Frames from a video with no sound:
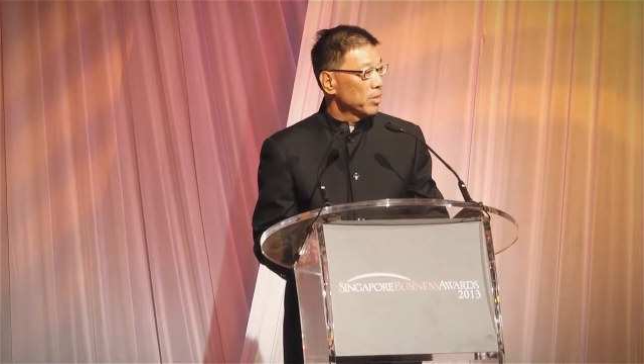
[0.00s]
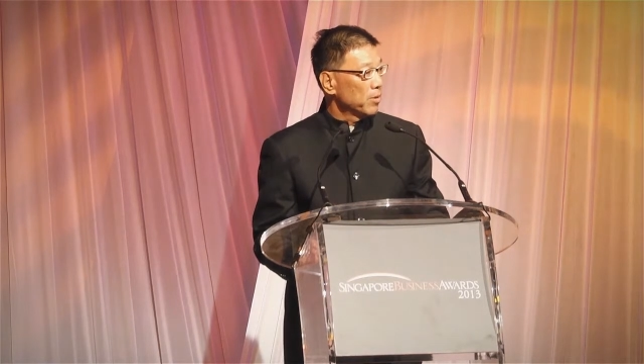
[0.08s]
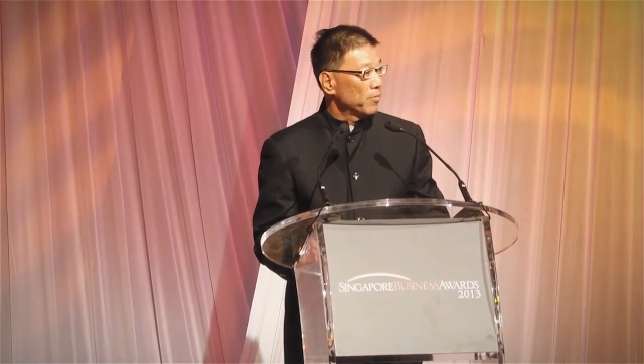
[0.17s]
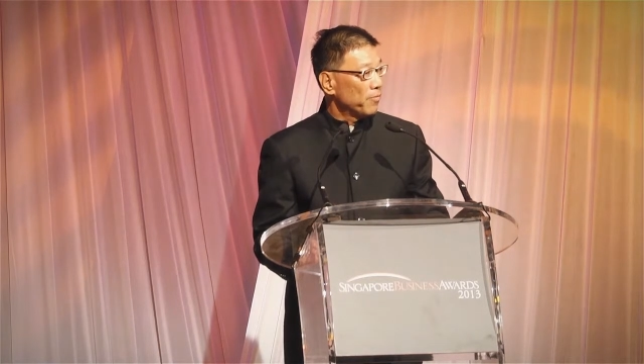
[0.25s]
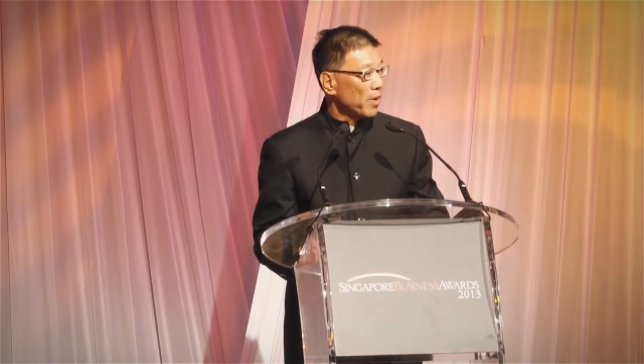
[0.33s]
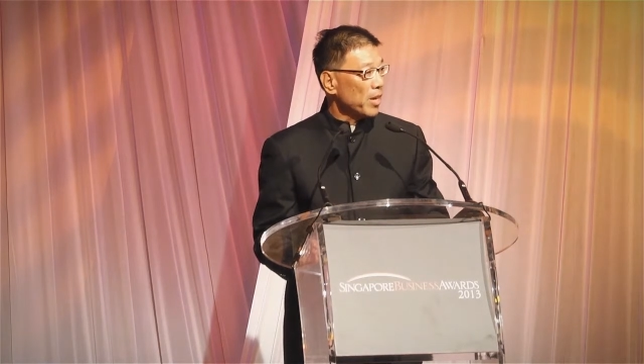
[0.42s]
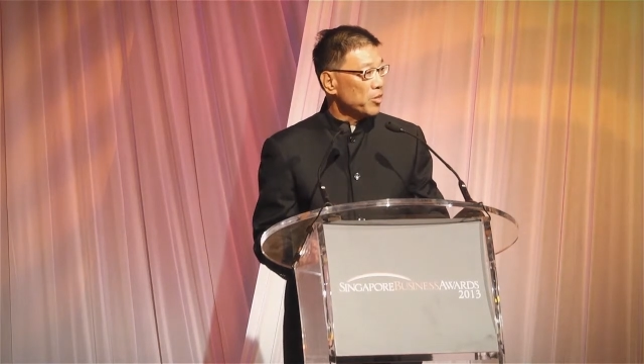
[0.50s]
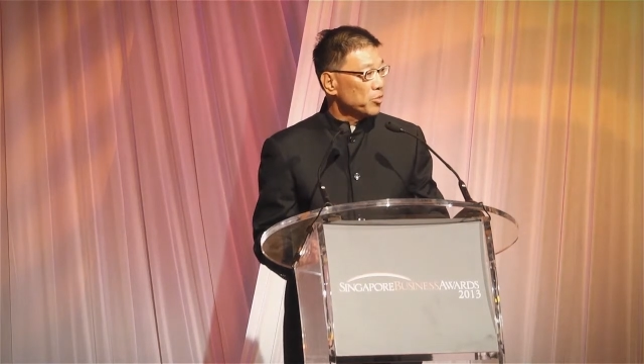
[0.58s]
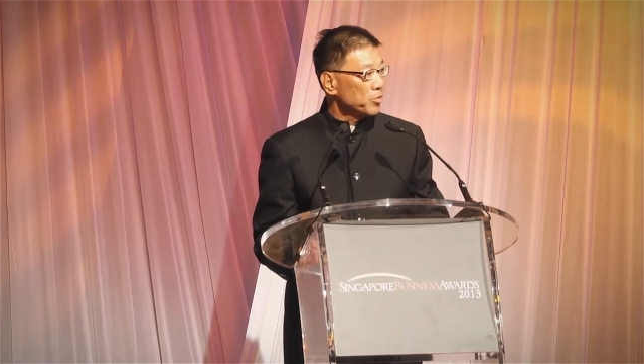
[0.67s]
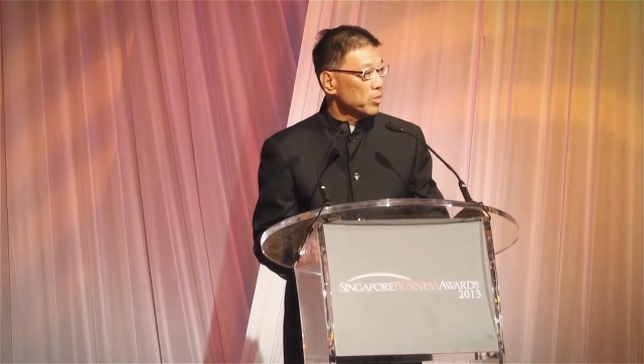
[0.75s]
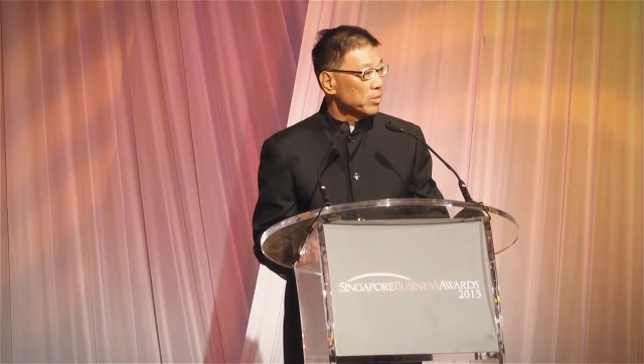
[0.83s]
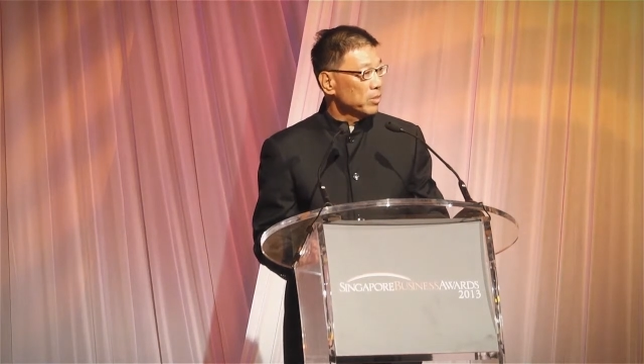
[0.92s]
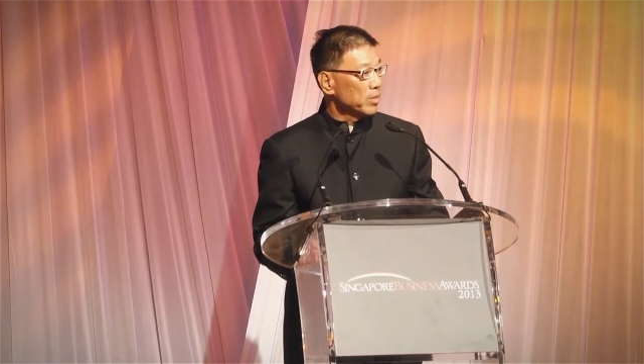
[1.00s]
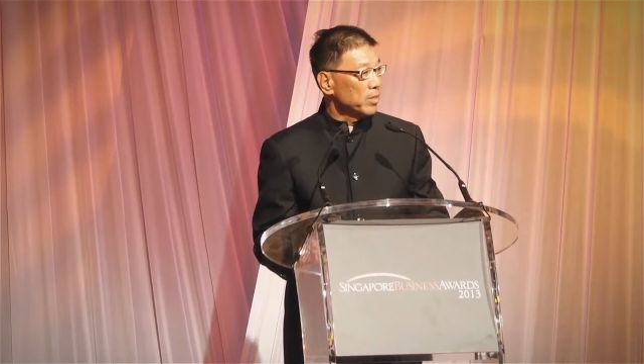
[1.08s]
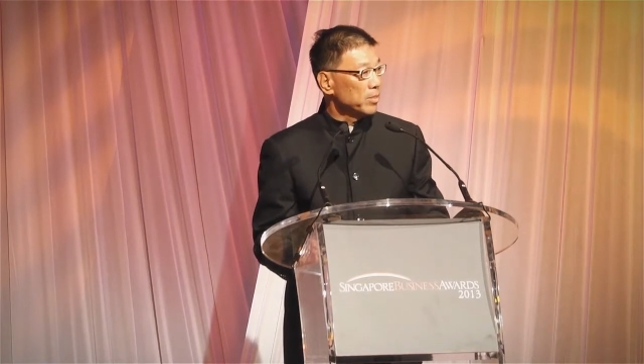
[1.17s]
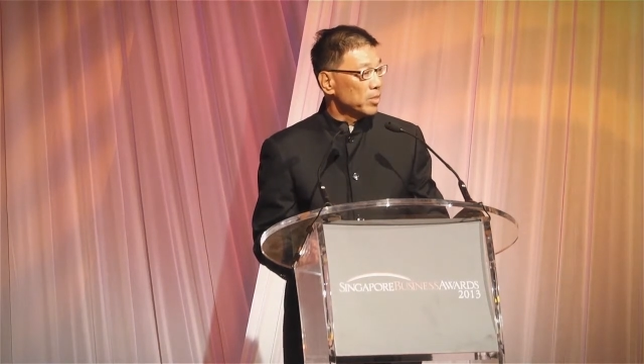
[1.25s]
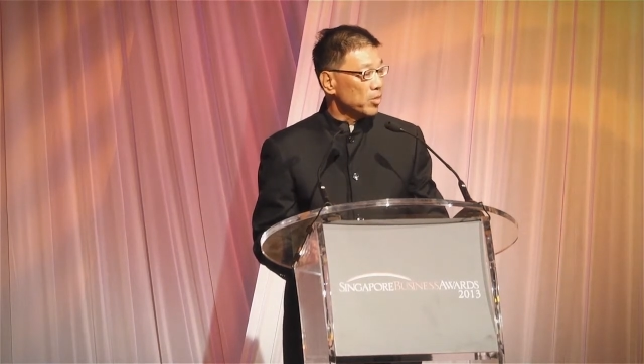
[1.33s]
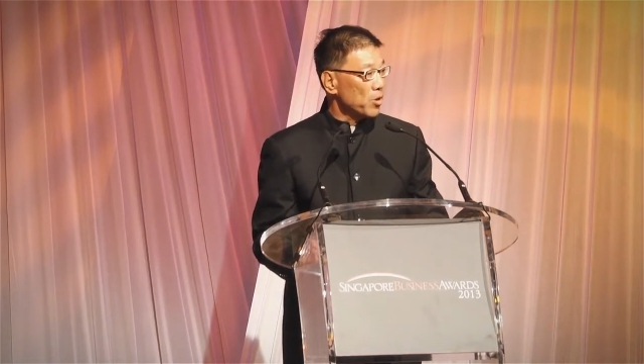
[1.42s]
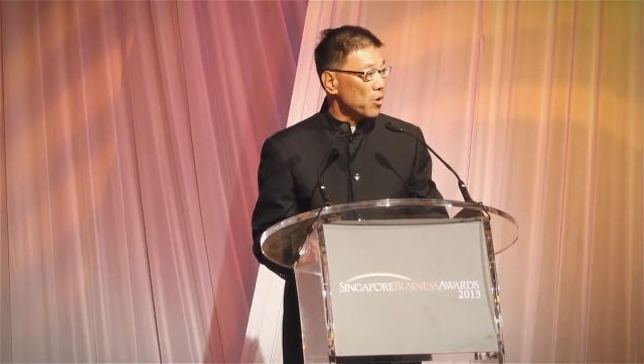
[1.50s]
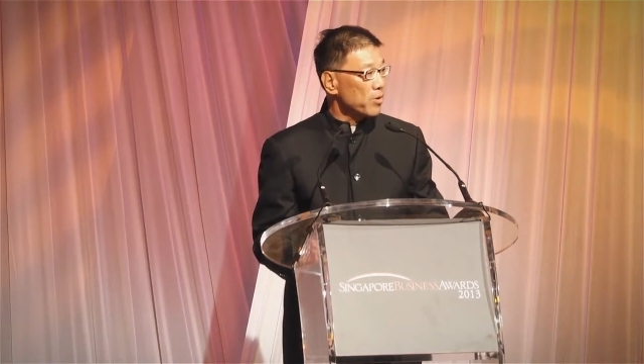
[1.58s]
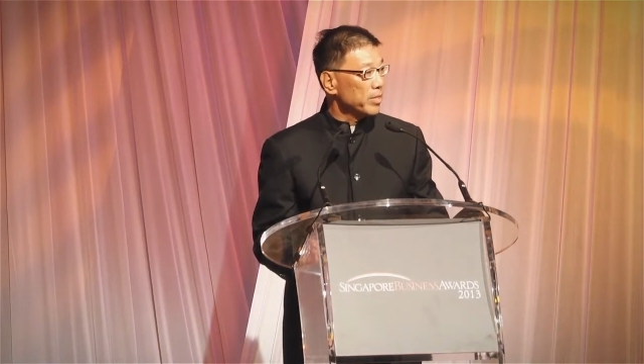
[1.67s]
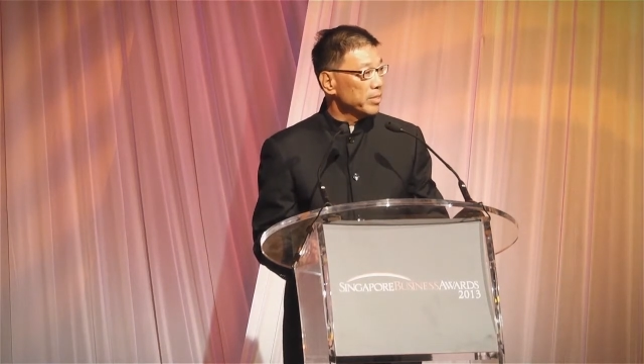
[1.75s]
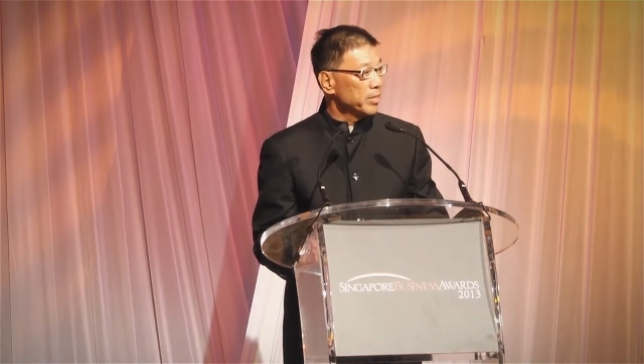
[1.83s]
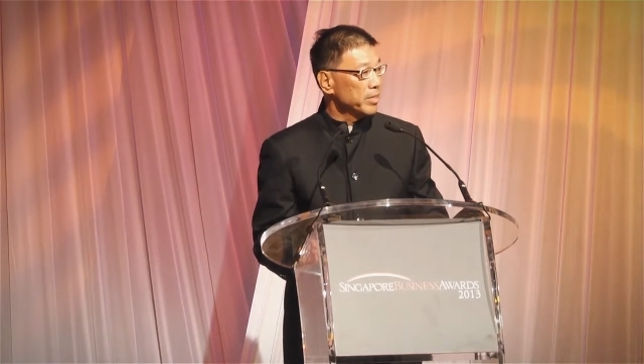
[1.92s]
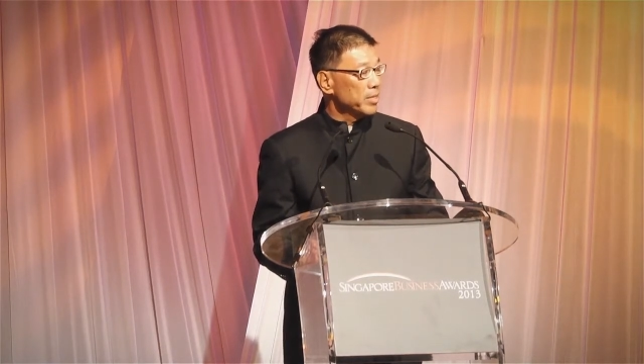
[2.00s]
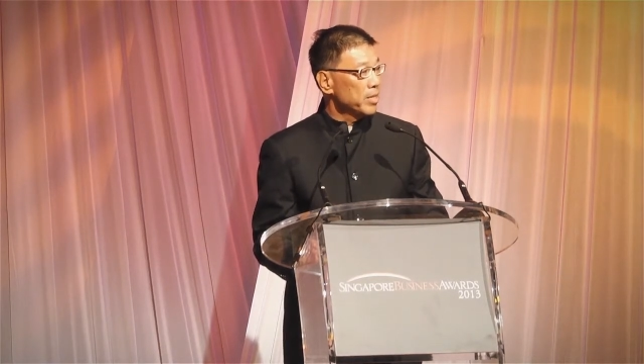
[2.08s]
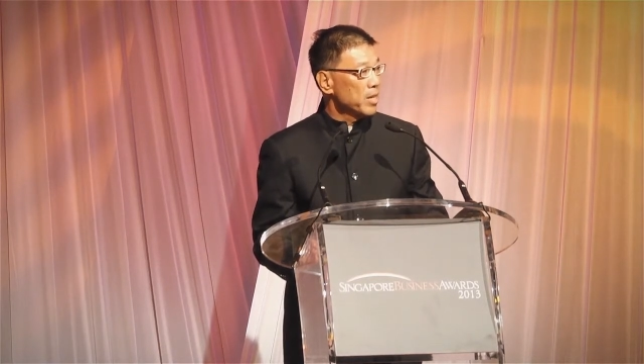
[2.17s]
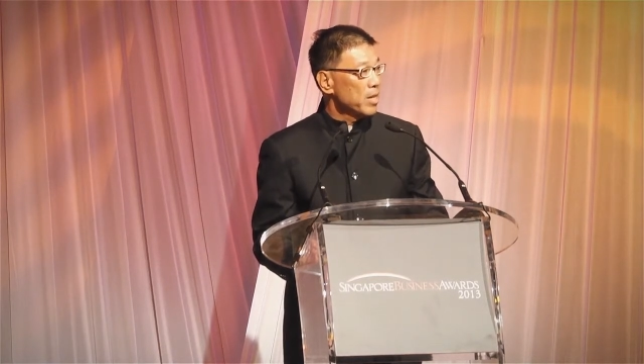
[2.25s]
financial insecurity,